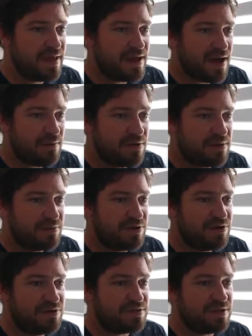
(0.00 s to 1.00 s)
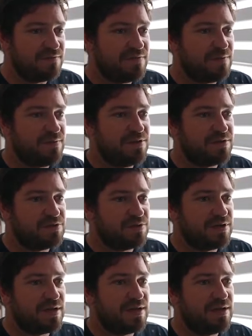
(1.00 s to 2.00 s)
I want to do something where you sort
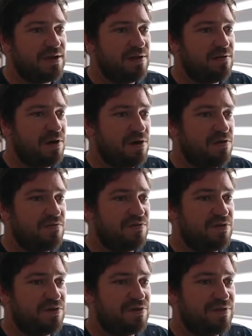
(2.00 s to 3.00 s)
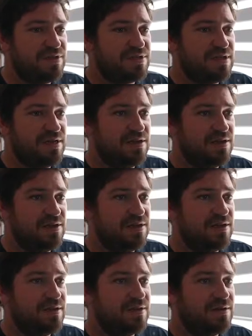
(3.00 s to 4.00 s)
of can go over this little
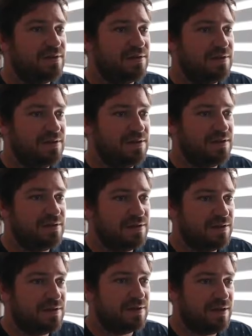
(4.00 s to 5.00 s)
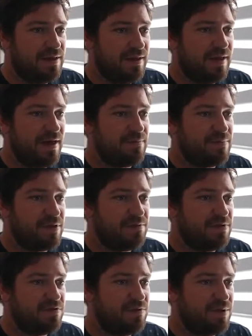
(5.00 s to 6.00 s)
gap in
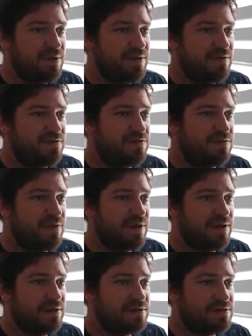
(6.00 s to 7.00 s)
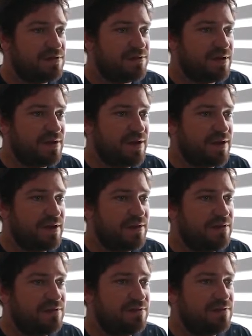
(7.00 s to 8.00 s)
between these two hills and you can get
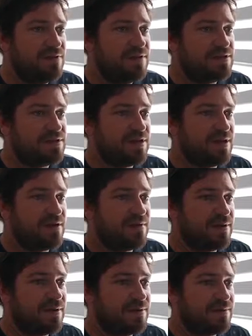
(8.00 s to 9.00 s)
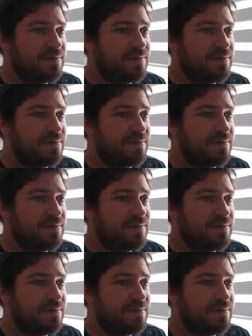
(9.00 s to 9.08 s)
into this area.